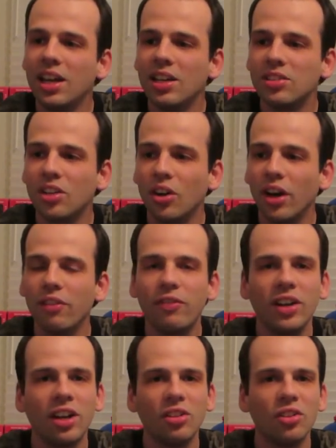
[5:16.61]
So I
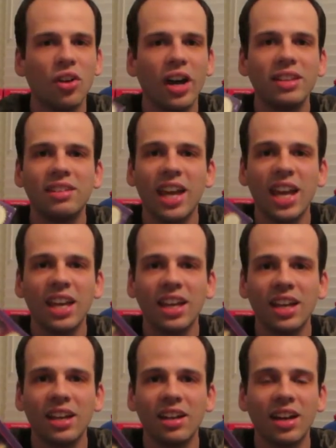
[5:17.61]
figured, you know, I'd take
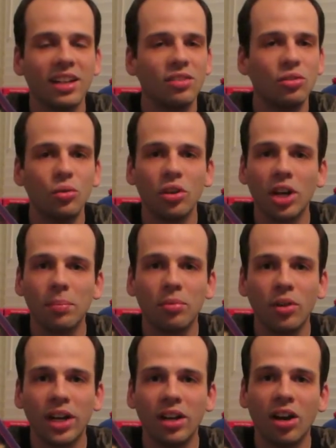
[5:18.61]
it, I'd do an
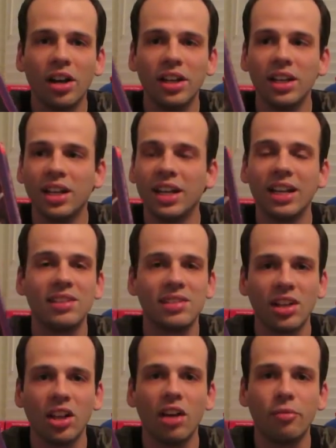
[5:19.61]
upgrade on it, and I'd
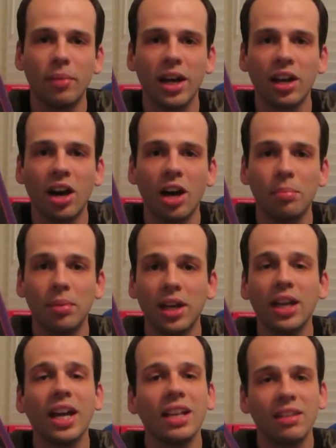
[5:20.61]
sell off my copy,
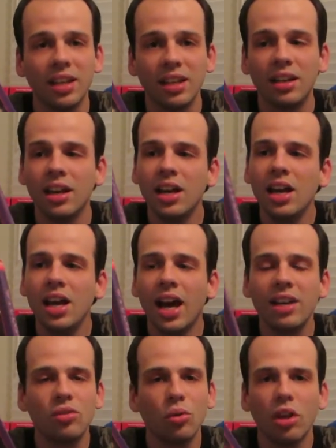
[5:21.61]
and I did.
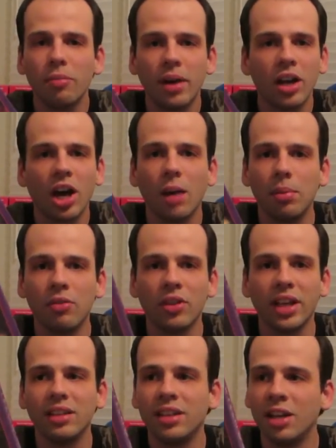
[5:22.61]
I sold off my copy for
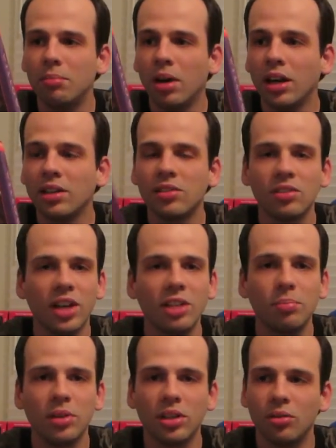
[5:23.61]
like 10 bucks, so that's
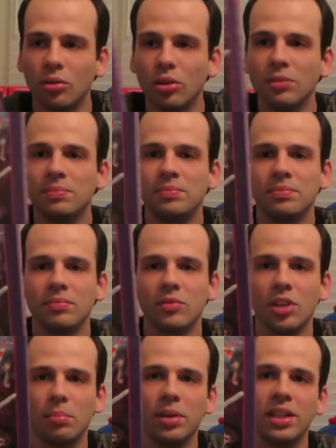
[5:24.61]
pretty cool.
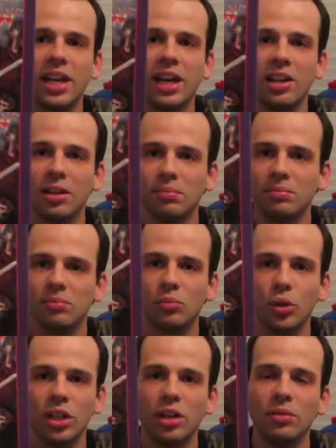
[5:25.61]
So I picked that up,
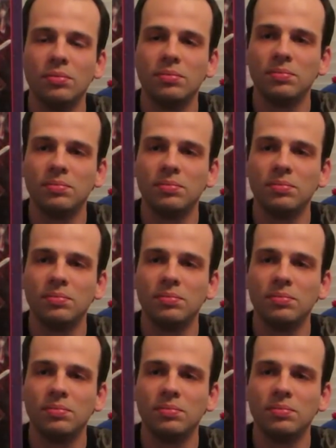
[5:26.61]
Willow.